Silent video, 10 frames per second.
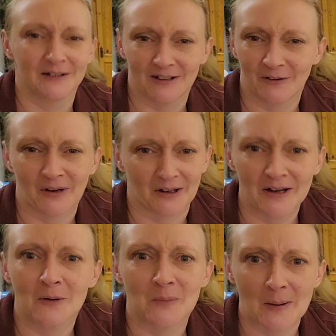Yeah, okay,
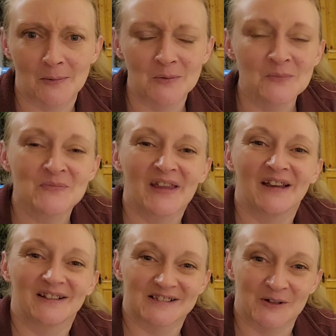now babble.
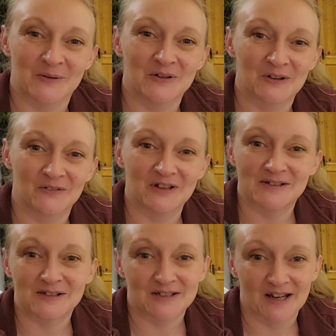So,
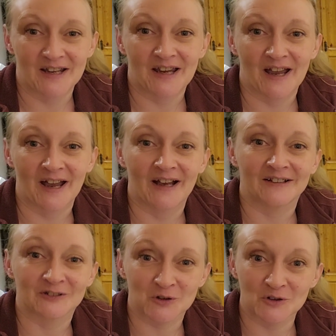lovelies, take care.
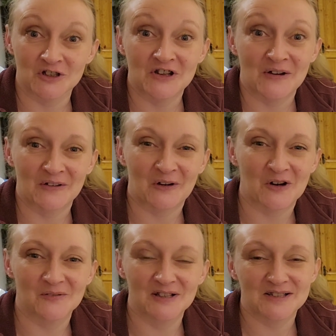Talk to you down in the
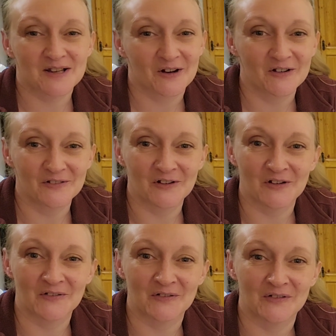comments. Over on
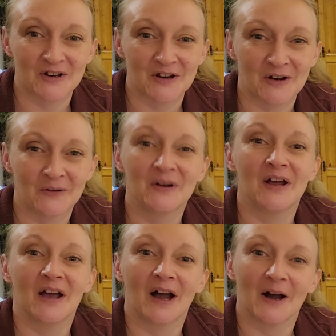another video,
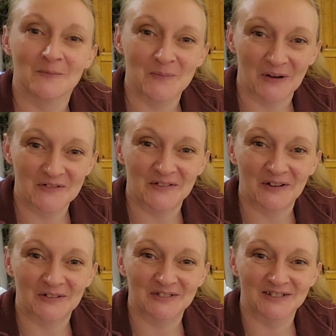and bye for
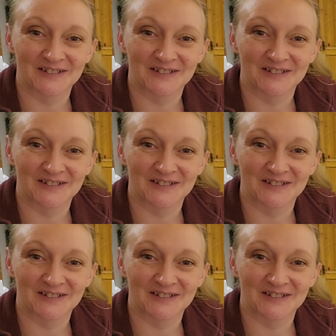now.